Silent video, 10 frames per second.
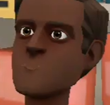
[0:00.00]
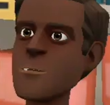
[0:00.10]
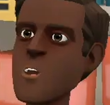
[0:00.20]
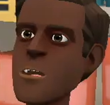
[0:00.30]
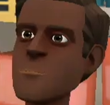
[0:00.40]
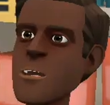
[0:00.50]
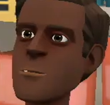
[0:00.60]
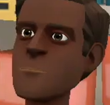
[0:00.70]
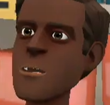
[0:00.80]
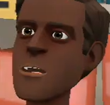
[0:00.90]
Sorry, but the
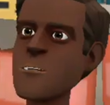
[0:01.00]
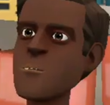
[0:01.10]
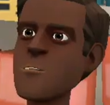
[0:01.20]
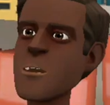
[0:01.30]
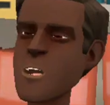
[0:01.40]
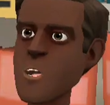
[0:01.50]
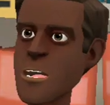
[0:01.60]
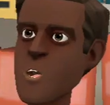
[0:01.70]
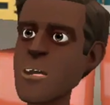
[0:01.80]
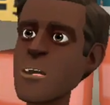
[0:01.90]
PS5 is not
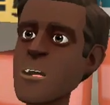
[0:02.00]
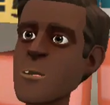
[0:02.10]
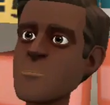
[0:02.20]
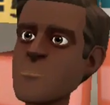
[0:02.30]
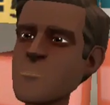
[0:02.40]
out yet.